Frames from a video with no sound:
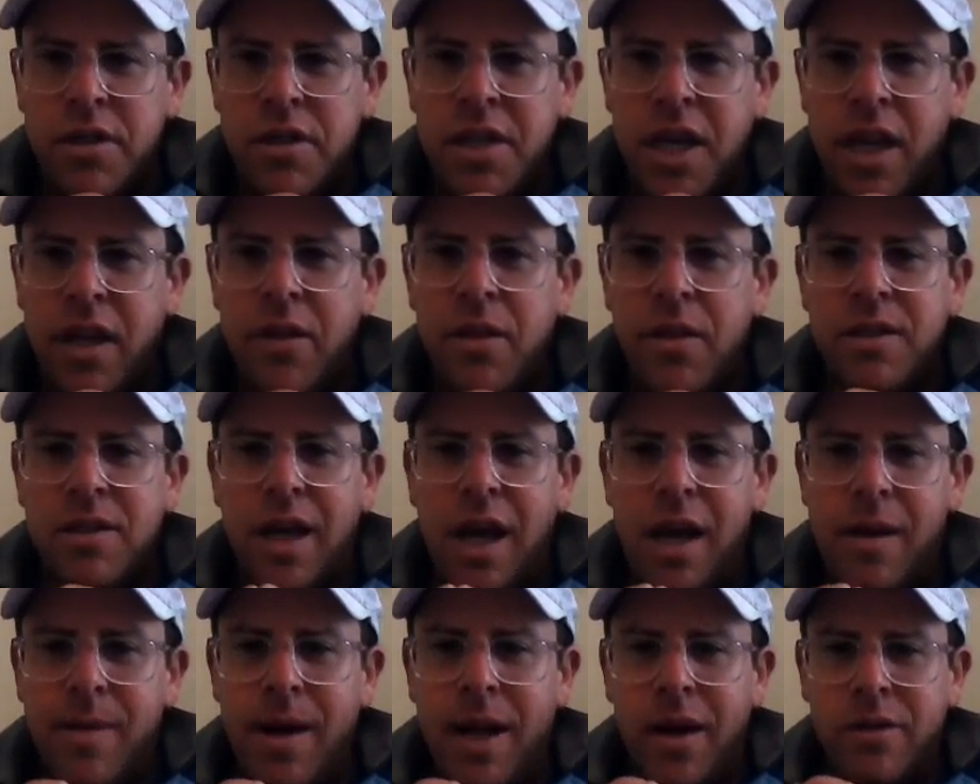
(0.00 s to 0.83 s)
taking the
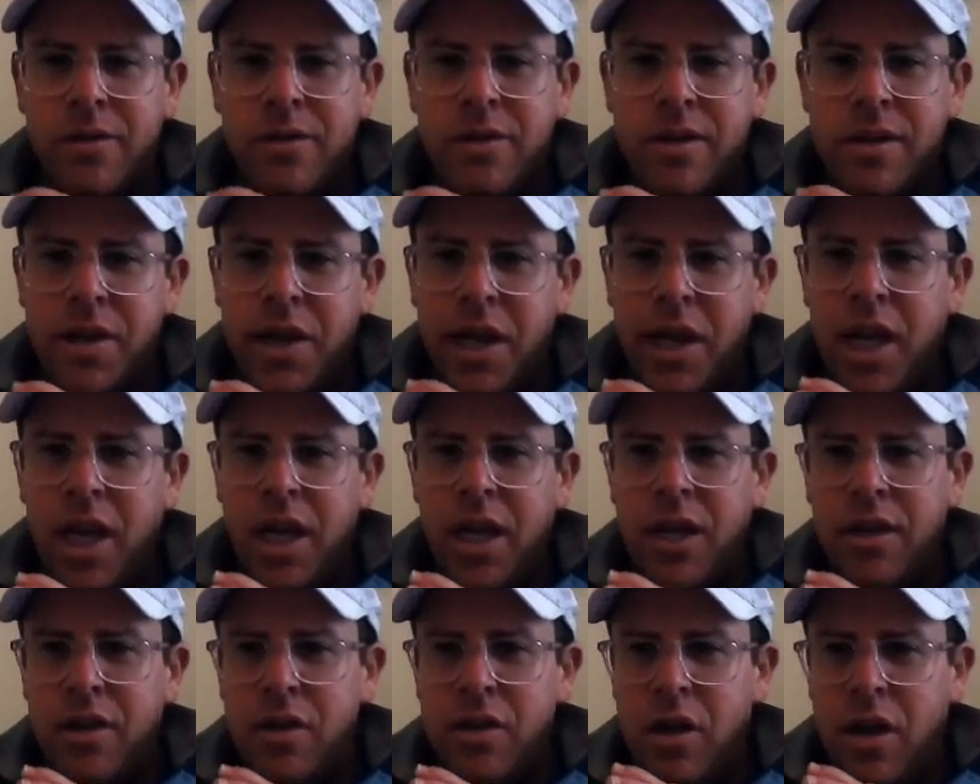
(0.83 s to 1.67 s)
time out
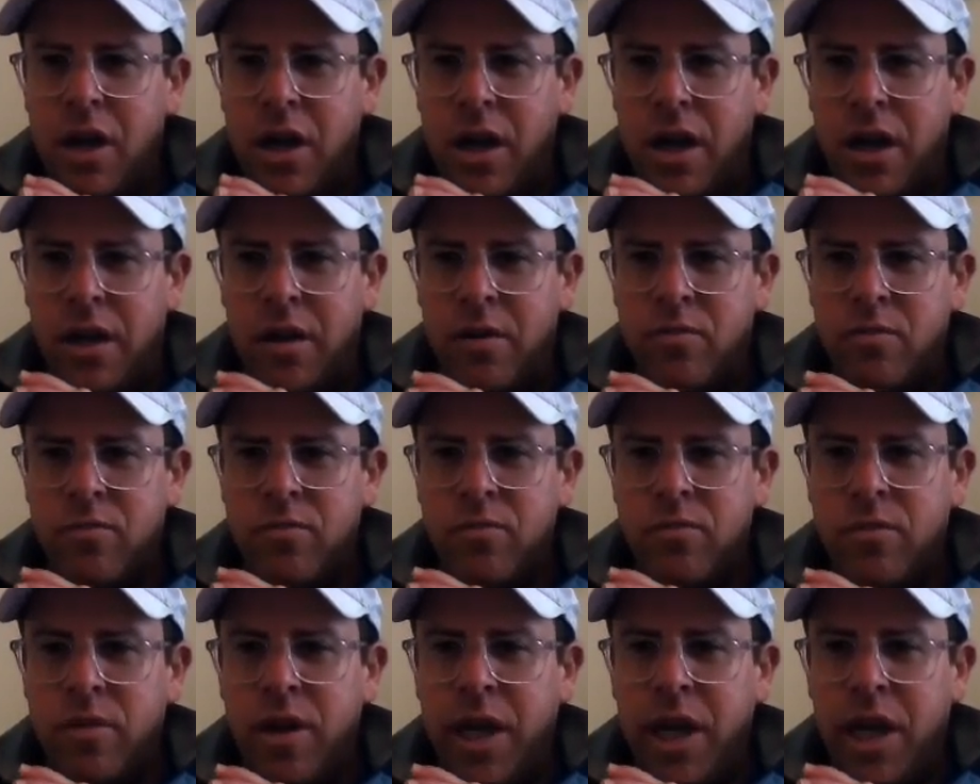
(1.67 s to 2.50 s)
today
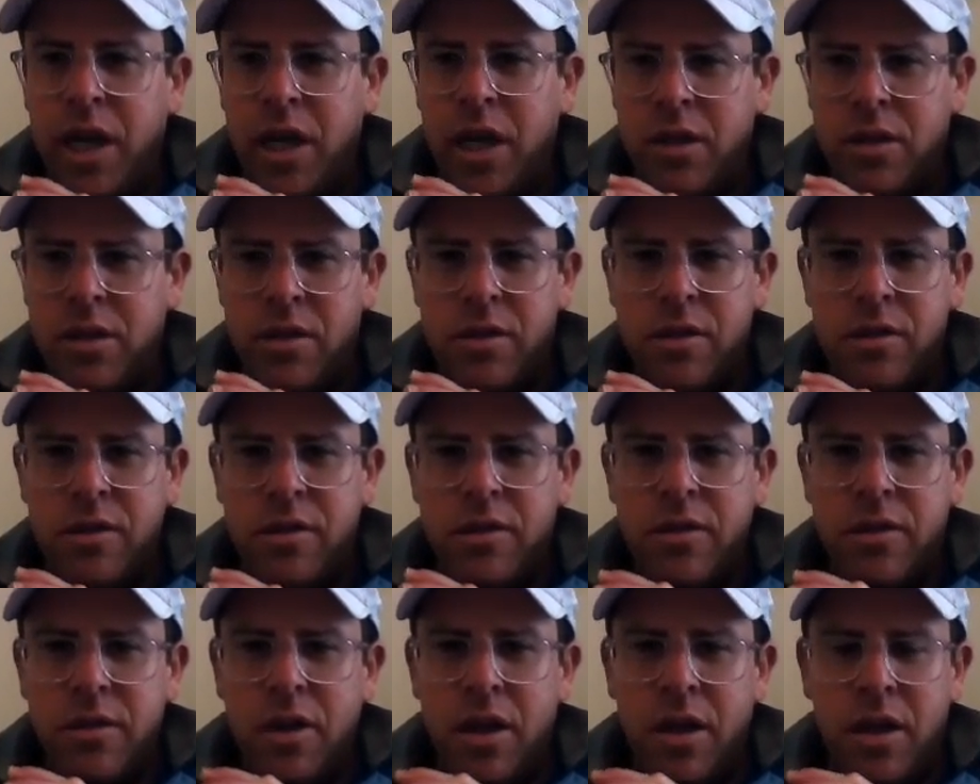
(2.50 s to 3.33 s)
and
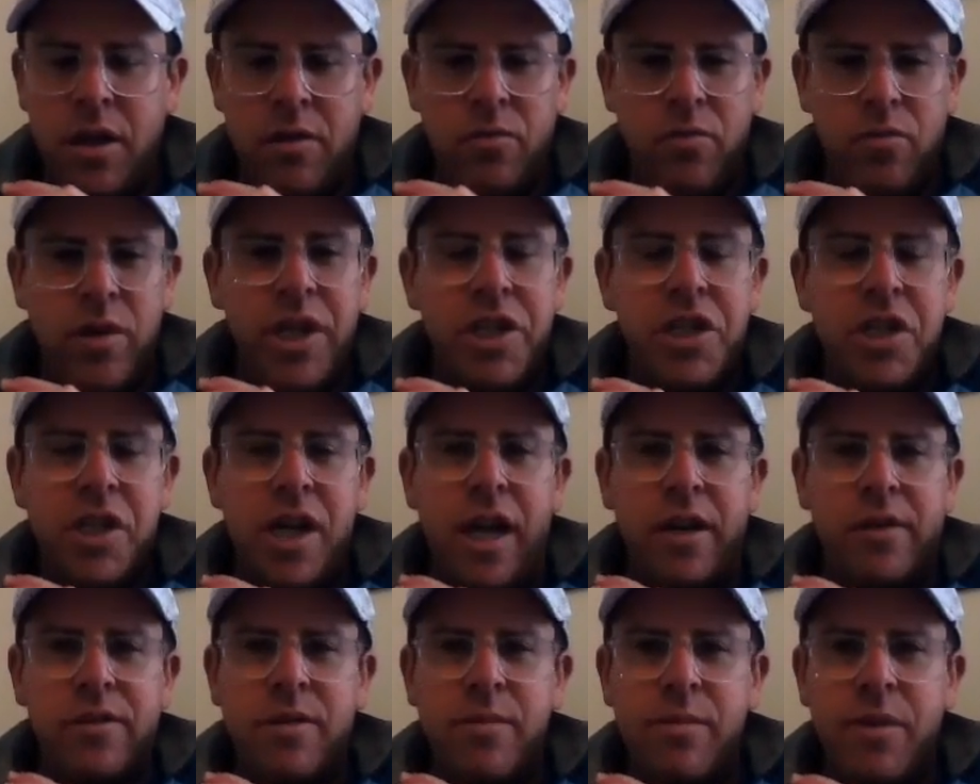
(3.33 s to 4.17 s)
reaching
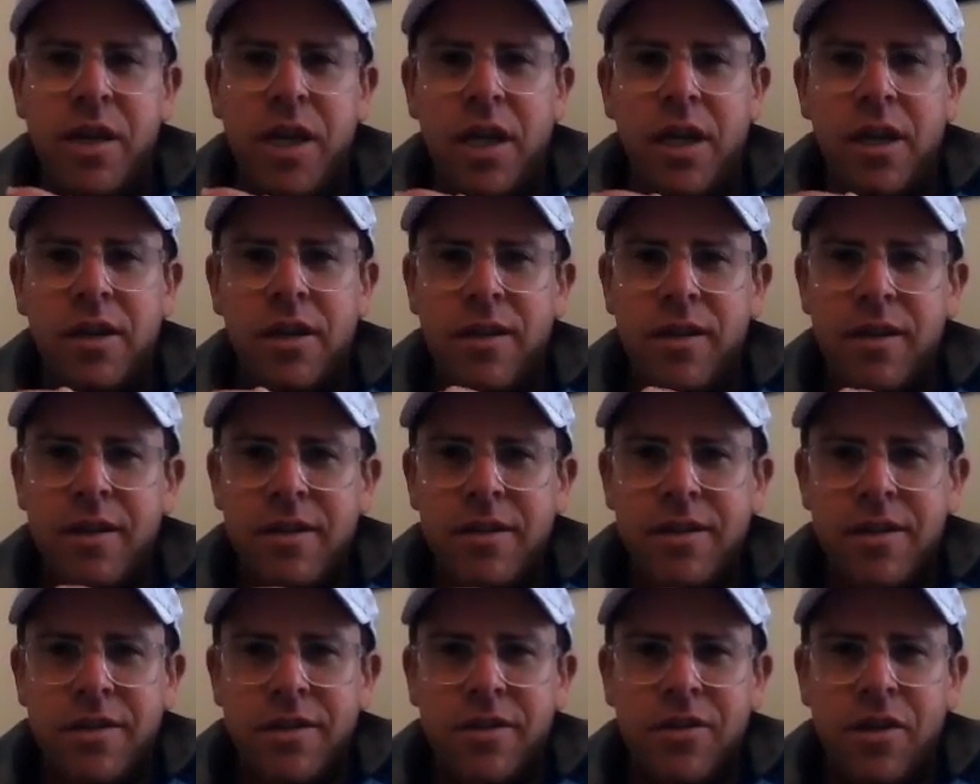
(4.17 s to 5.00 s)
out to me
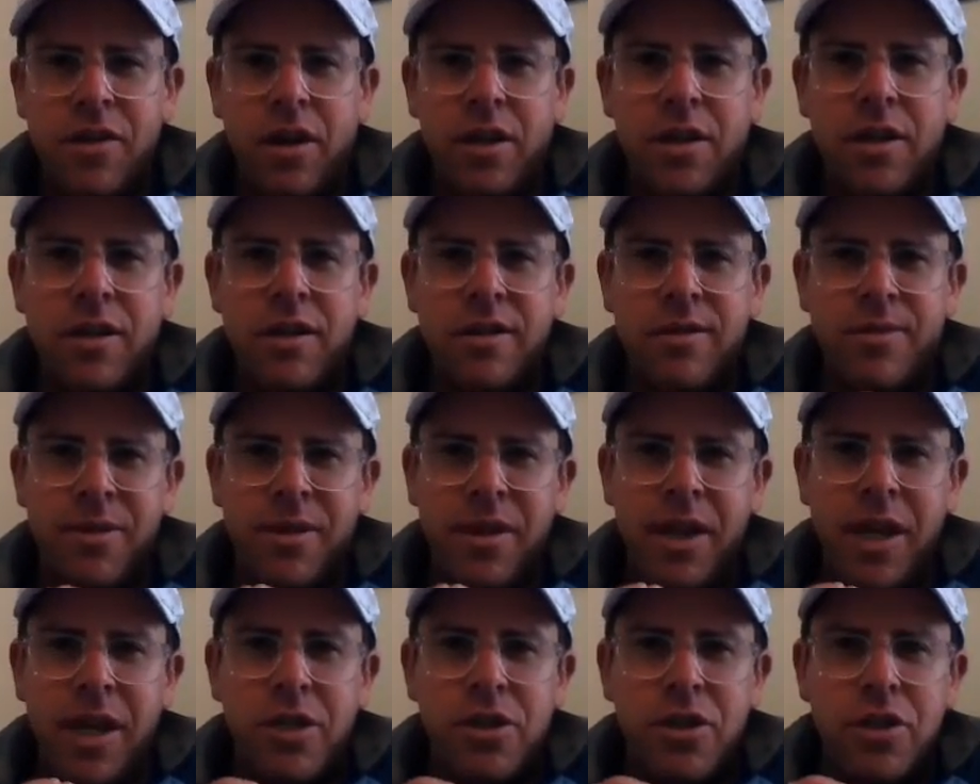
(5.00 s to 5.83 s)
to start this
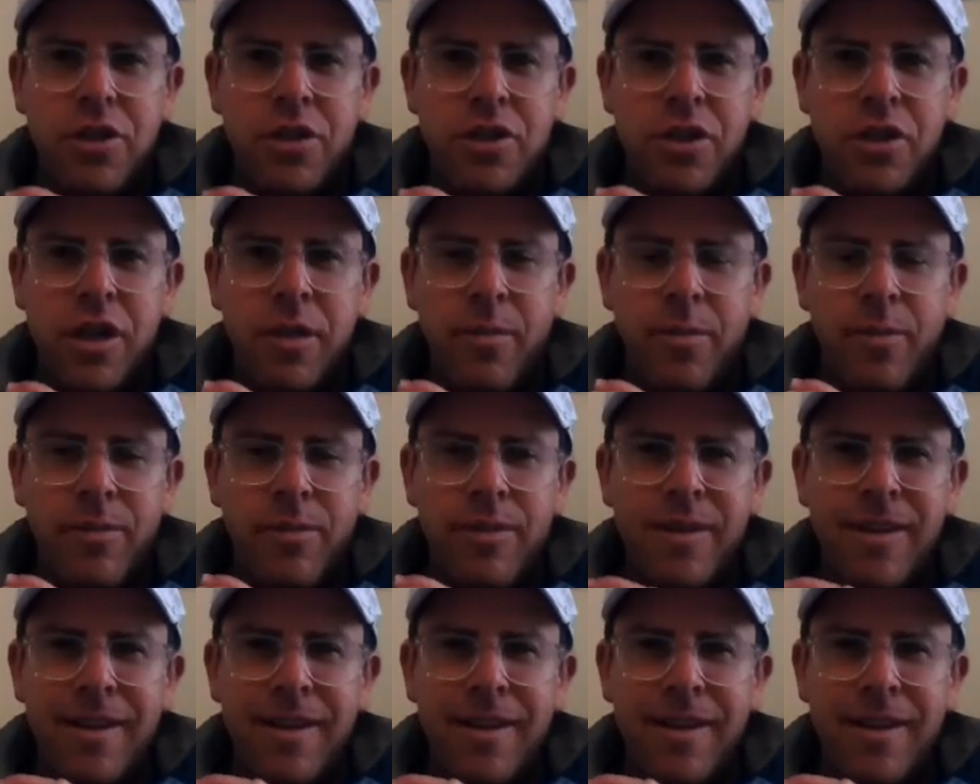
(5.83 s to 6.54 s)
relationship